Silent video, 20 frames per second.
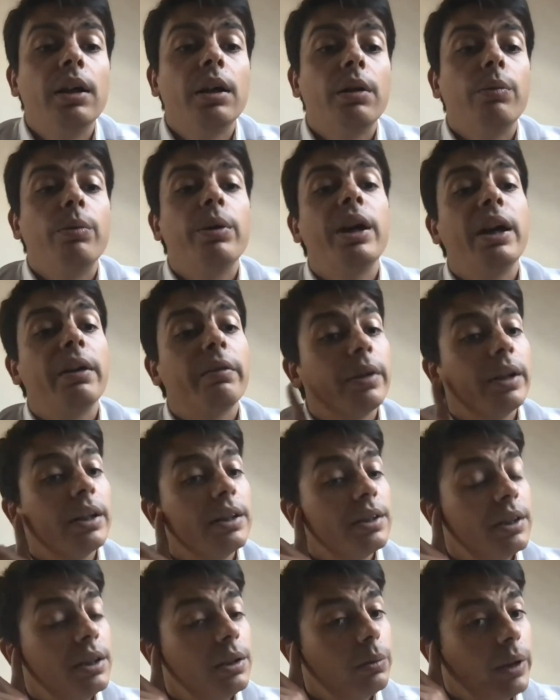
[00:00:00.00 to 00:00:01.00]
We have a
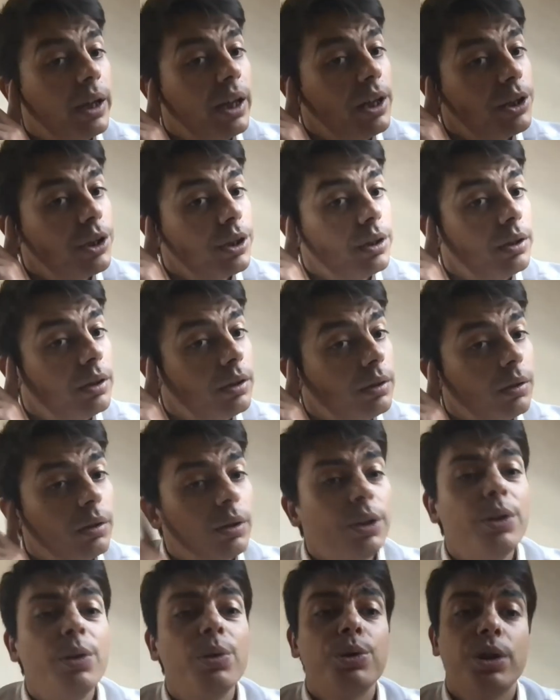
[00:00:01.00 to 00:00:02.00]
situation,
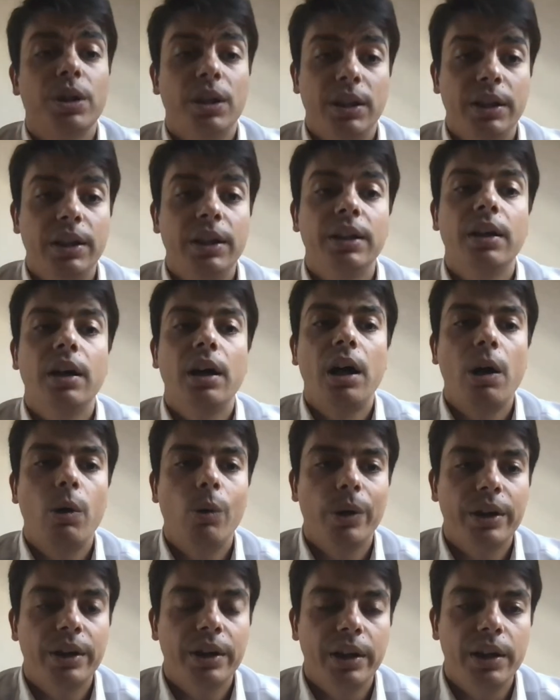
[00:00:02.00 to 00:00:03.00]
usually in
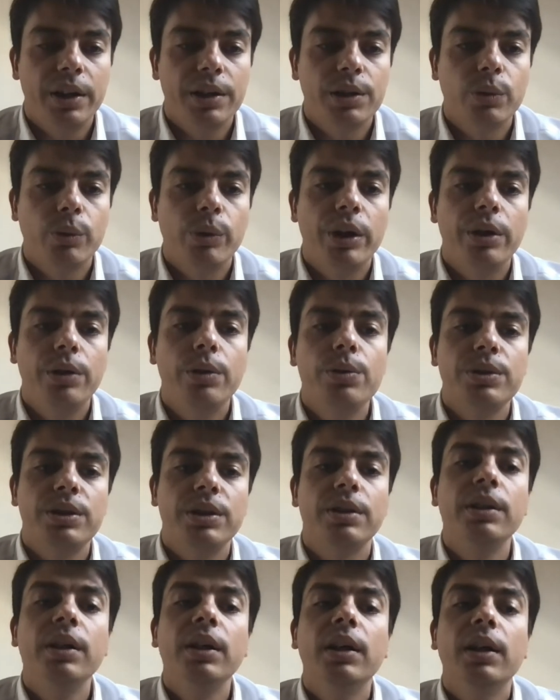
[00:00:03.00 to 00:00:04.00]
our case, we're
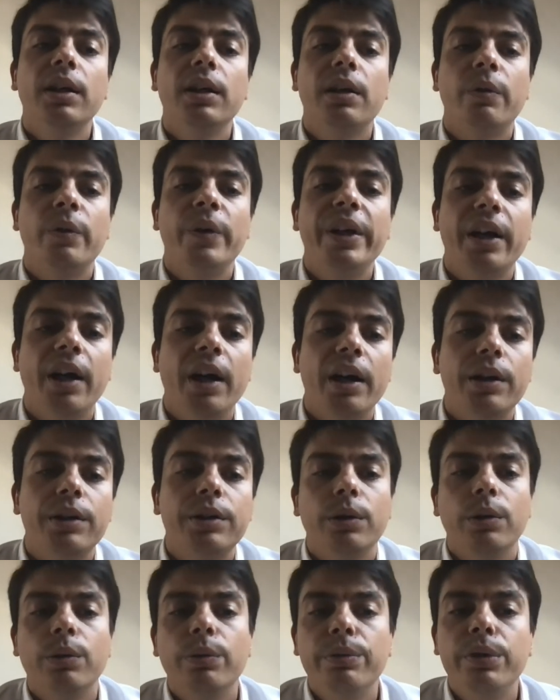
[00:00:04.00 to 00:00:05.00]
using React
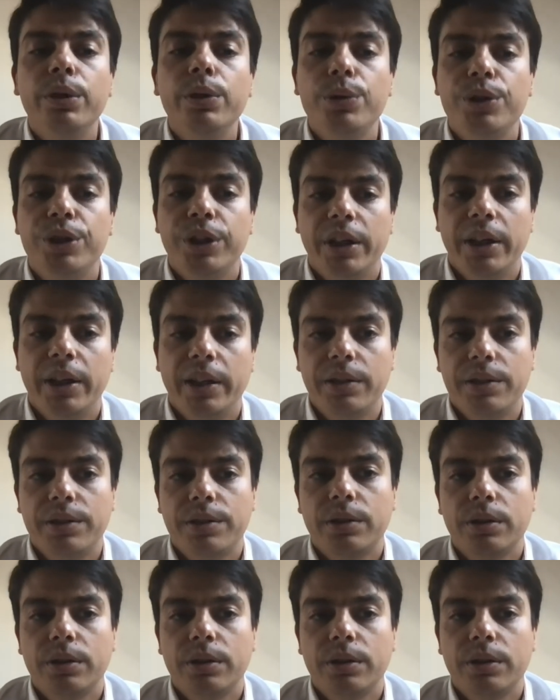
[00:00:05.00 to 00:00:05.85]
or Vue.js.